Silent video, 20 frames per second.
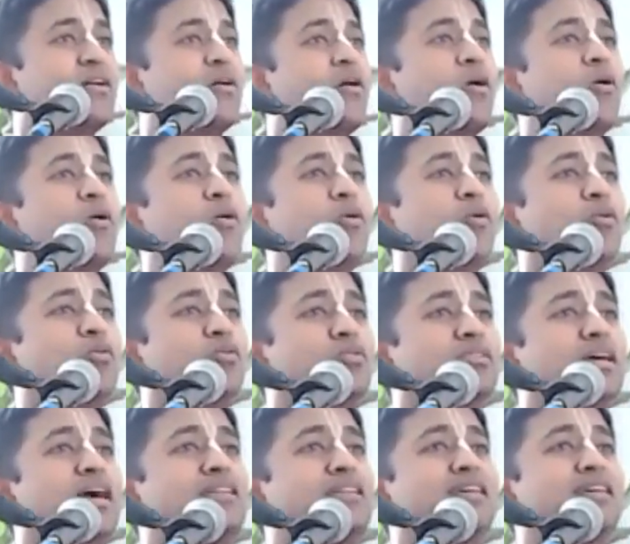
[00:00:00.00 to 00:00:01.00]

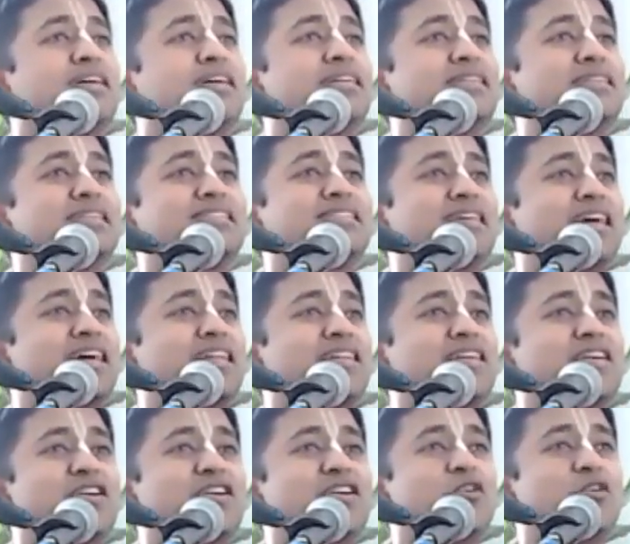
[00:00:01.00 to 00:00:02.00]
oh, that day understand,